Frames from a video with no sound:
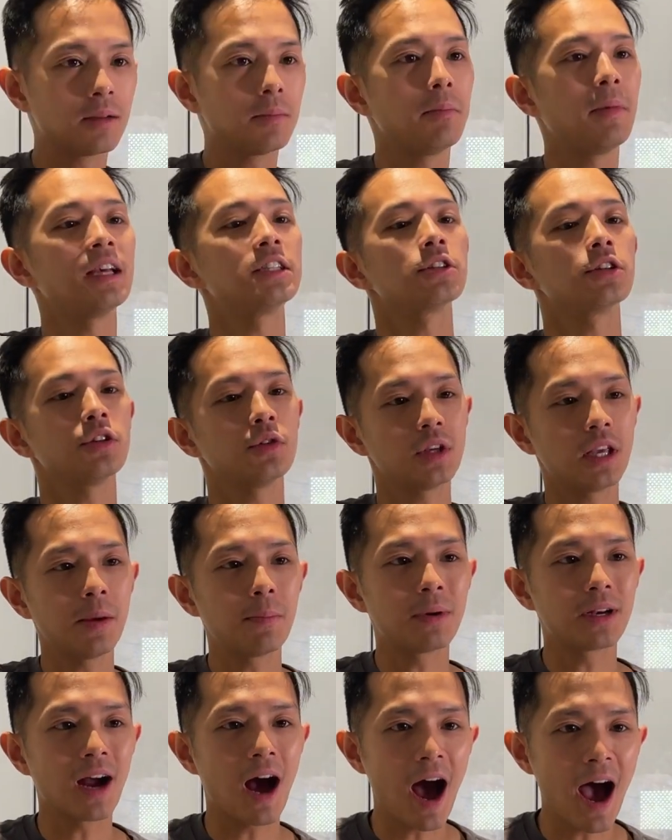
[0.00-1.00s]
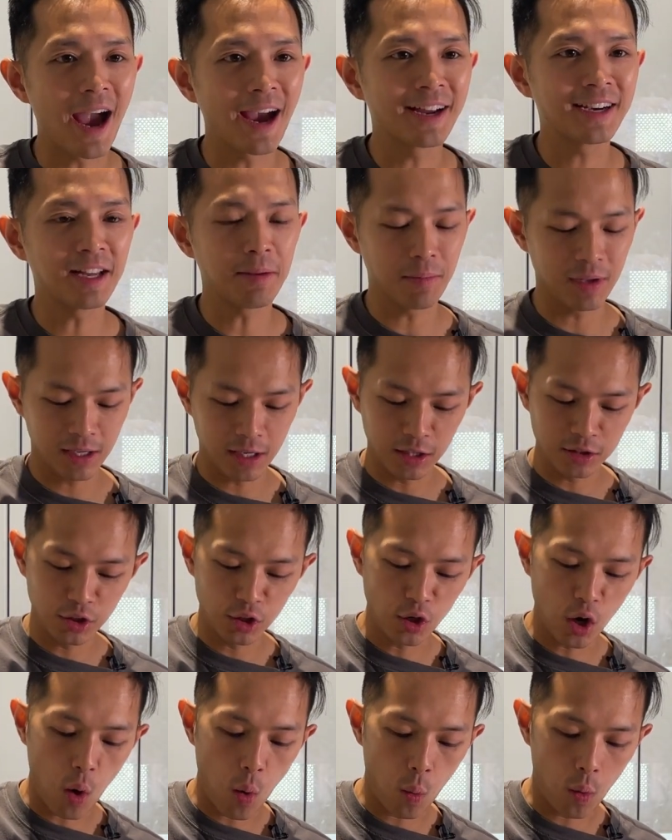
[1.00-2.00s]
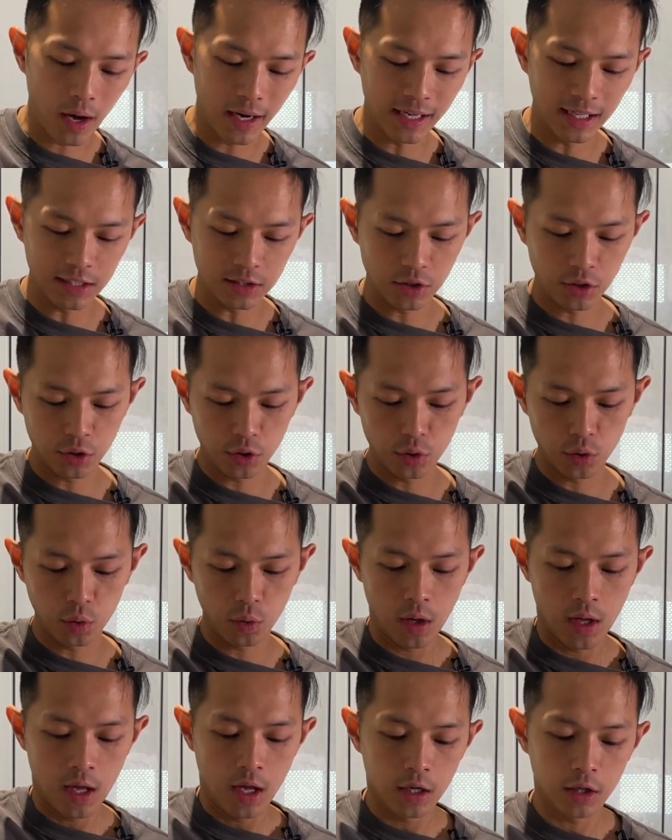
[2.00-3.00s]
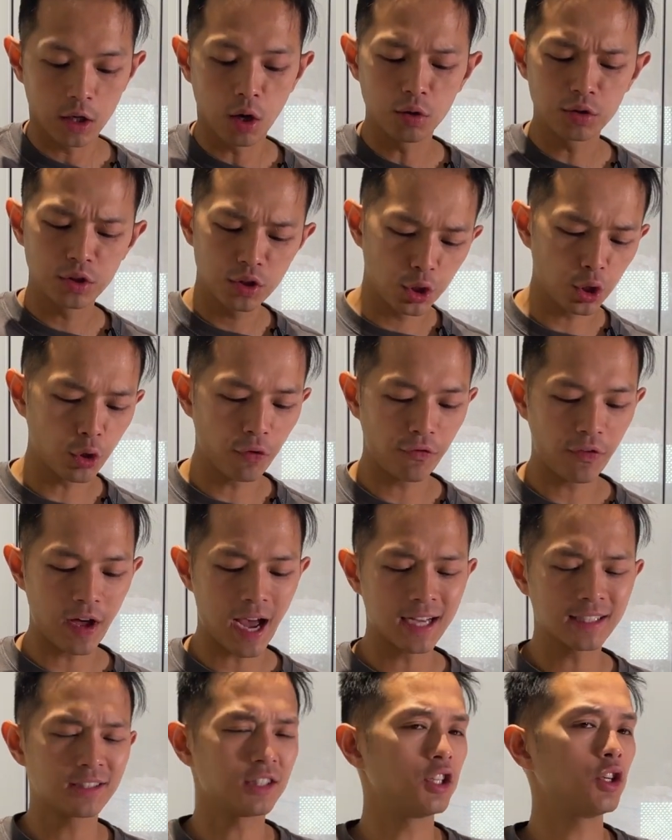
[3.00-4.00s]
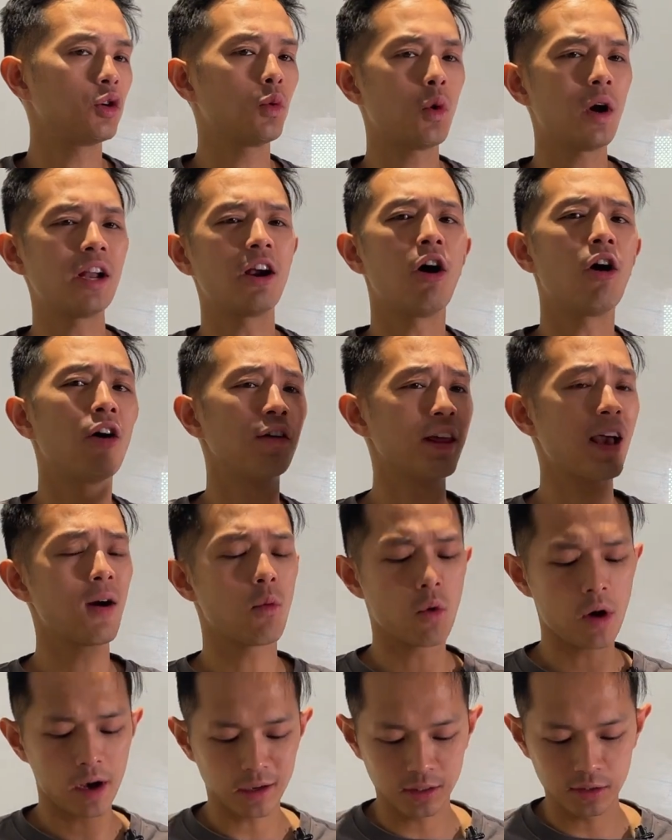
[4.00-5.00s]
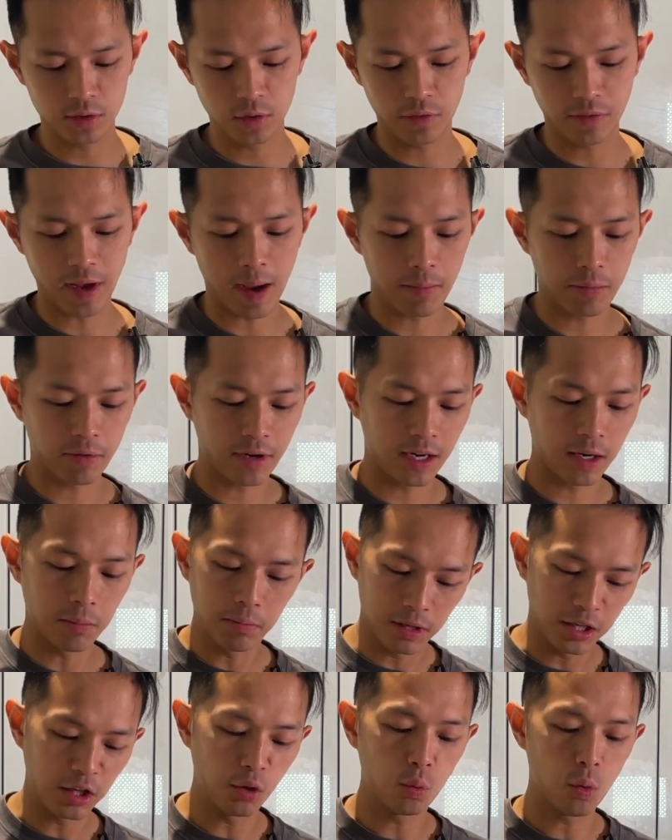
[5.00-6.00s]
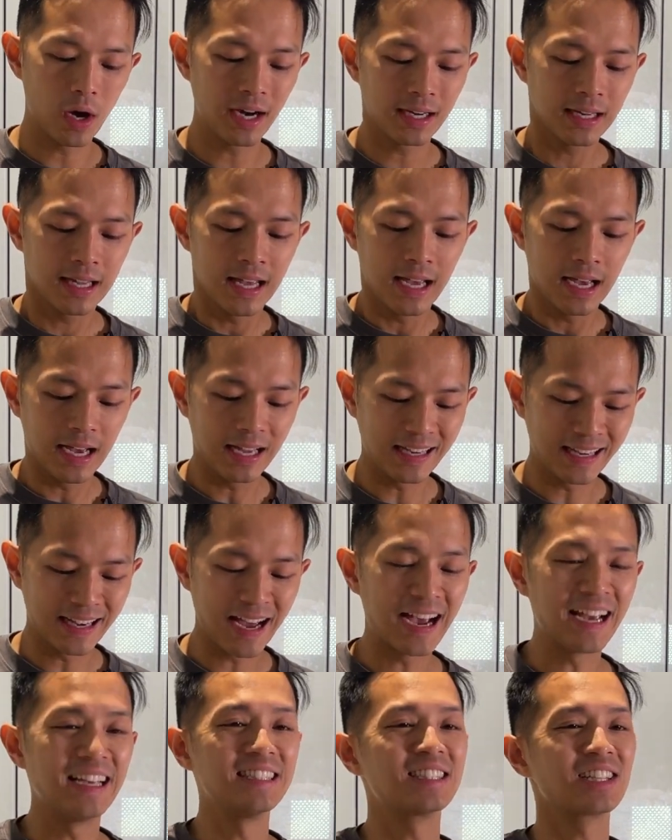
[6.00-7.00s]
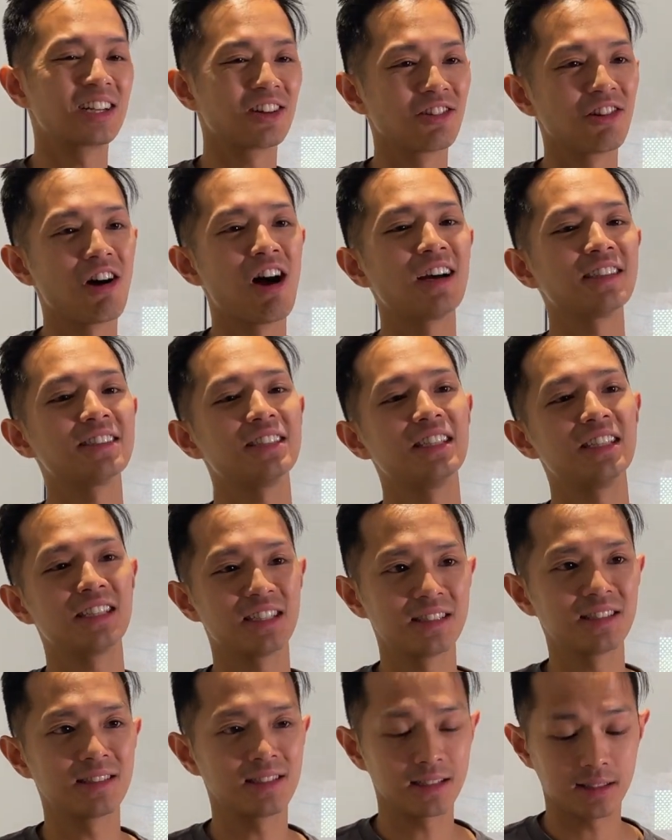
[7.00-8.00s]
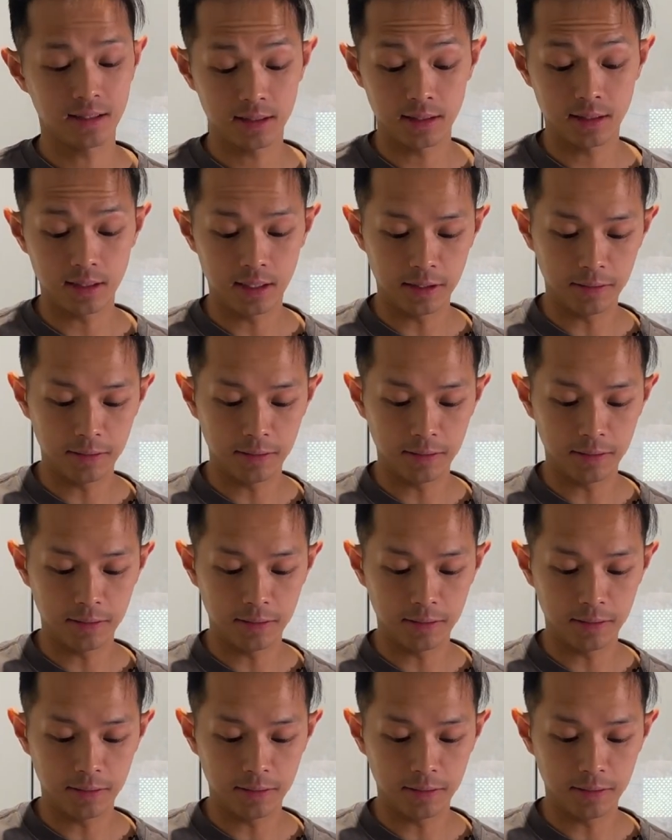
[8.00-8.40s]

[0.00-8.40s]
Make sure you keep an eye on it because you don't want it to go too fast and you don't want all that water to evaporate, but you want a nice glossy consistency.